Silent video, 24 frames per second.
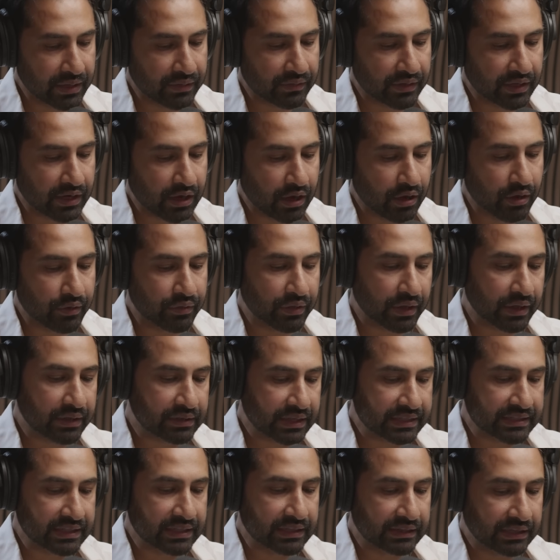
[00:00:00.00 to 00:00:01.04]
And then how
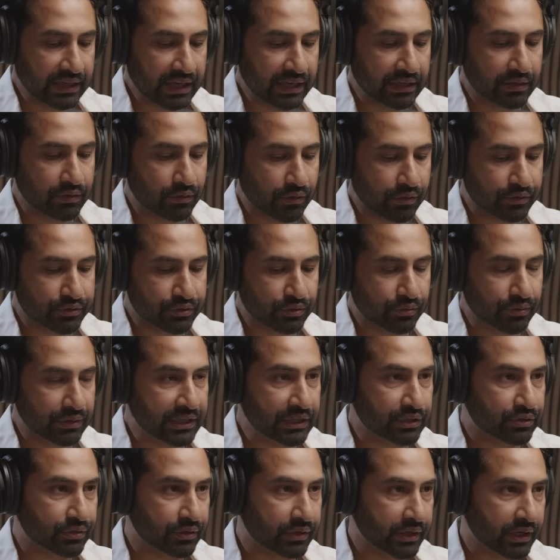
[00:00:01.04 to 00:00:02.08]
does it then also
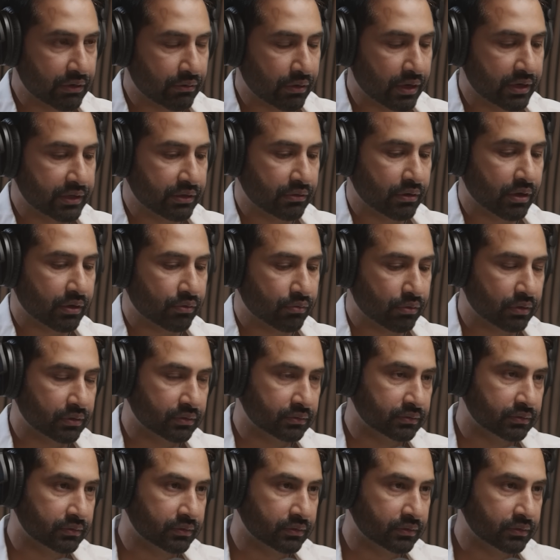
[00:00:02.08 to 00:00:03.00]
lead to the Iran-Iraq war?